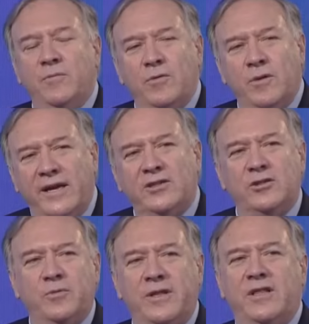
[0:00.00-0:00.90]

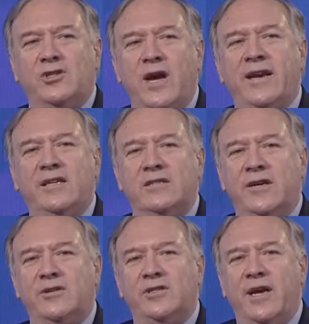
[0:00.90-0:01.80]
relations with the Chinese
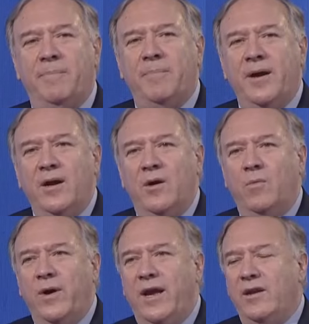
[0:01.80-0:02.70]
leadership
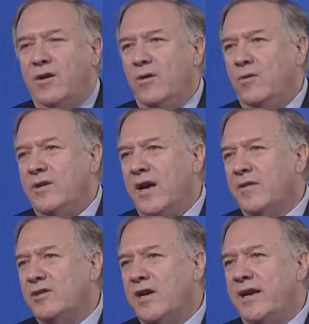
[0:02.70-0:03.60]
when you tell
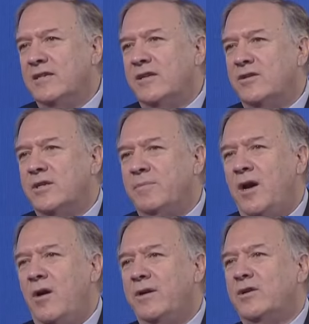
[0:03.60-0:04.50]
the Chinese leadership,
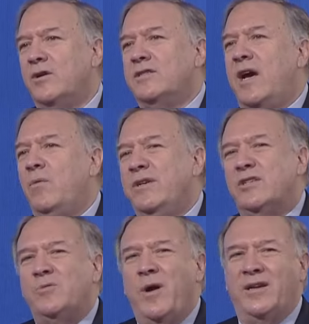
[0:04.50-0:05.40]
no, it turns out we
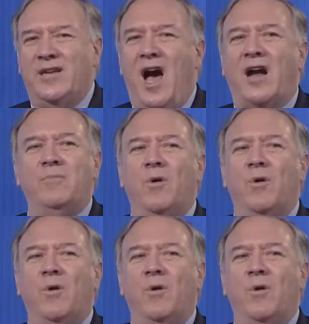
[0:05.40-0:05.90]
just want to talk